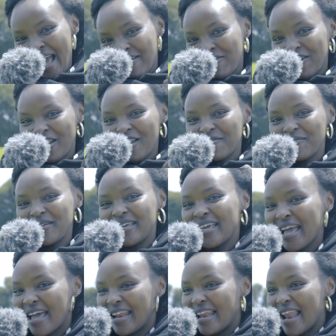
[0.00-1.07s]
Follow
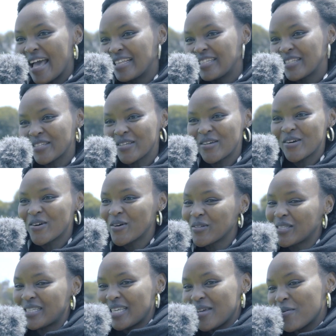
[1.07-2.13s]
me and let's go
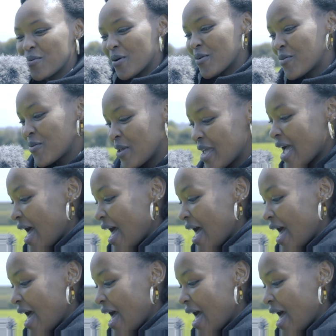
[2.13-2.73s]
see what we